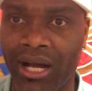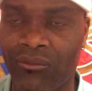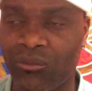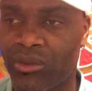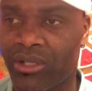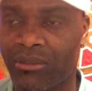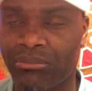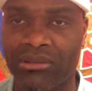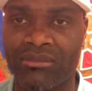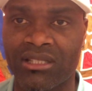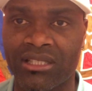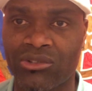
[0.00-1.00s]
have where the
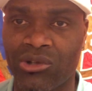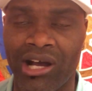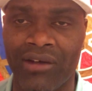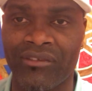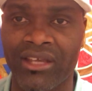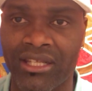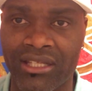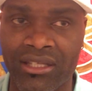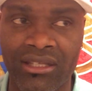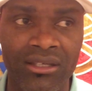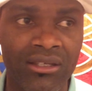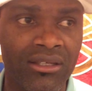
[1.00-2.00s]
Premier League don't have
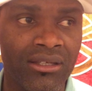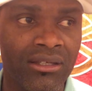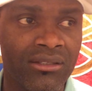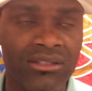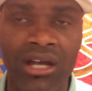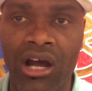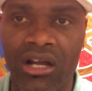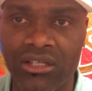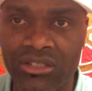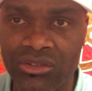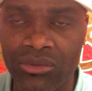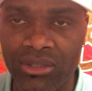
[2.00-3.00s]
any talk
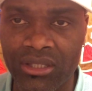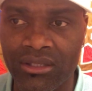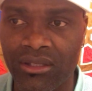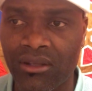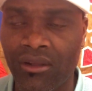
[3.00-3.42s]
into it.